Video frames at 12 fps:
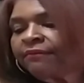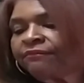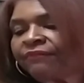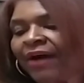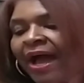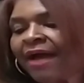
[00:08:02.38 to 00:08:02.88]

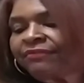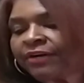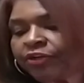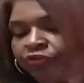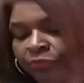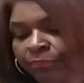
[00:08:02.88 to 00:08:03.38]

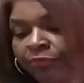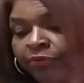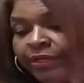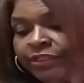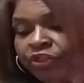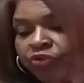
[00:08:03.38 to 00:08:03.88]
500
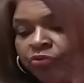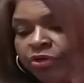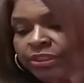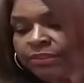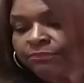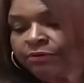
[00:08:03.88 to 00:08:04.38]
points
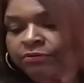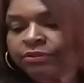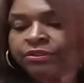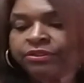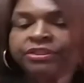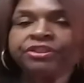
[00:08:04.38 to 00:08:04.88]
towards some more
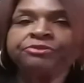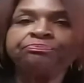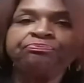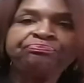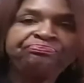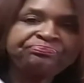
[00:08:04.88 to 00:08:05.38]
cookies.
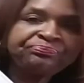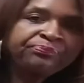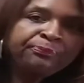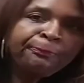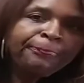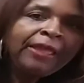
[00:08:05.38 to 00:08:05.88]

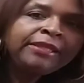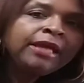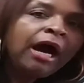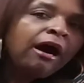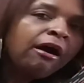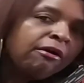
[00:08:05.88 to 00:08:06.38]

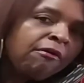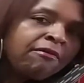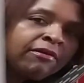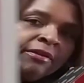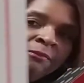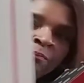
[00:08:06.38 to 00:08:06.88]
Y'all,
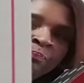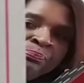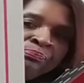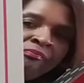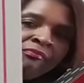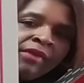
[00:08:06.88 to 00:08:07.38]

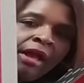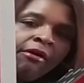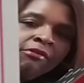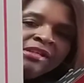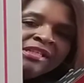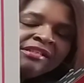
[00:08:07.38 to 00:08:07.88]

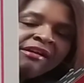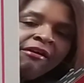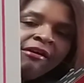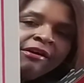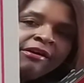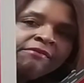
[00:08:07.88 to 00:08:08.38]
on this
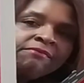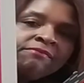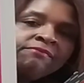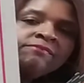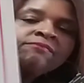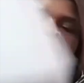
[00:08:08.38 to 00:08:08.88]
card,
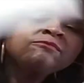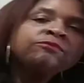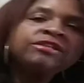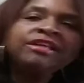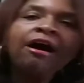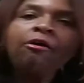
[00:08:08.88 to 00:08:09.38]

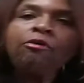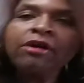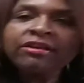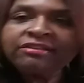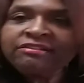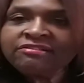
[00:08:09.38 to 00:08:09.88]
when y'all
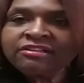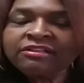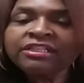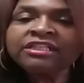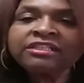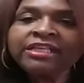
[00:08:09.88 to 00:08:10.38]
order these
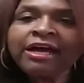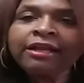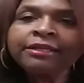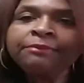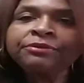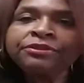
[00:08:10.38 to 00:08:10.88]
cookies, tell
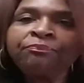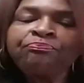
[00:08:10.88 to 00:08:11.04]
them